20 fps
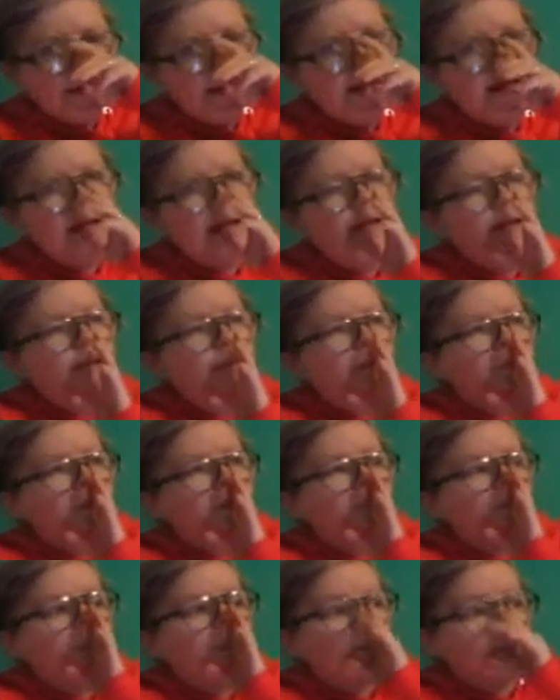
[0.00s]
that
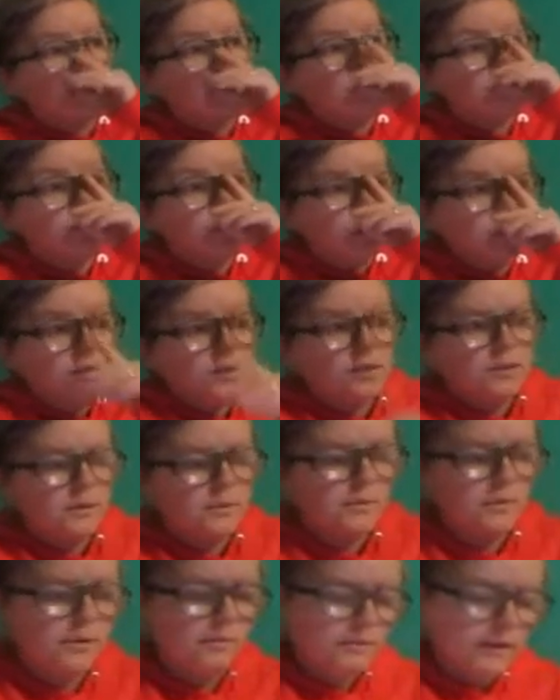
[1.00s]
my friend Carlene
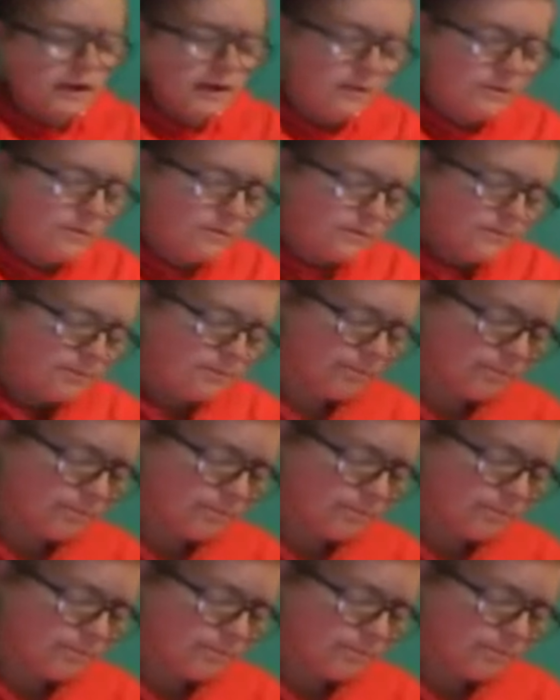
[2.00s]
told me about.